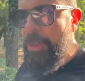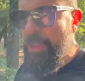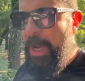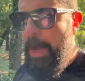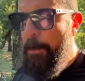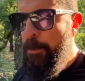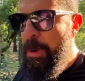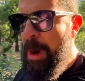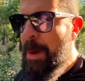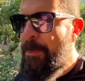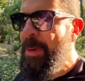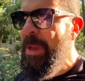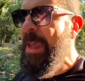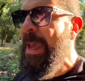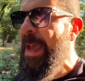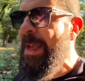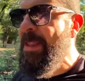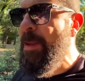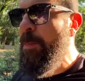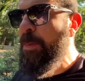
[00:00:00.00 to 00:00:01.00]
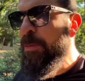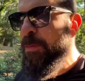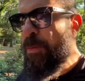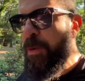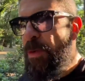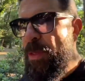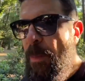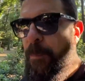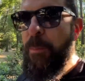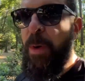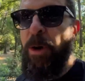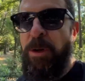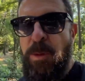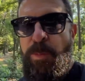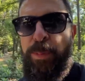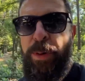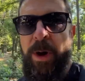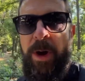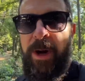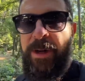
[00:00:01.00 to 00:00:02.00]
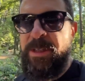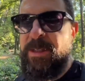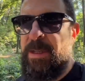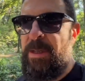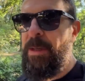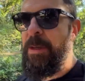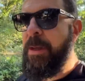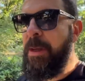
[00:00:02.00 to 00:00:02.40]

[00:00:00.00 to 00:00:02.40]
out propaganda, but for the most part,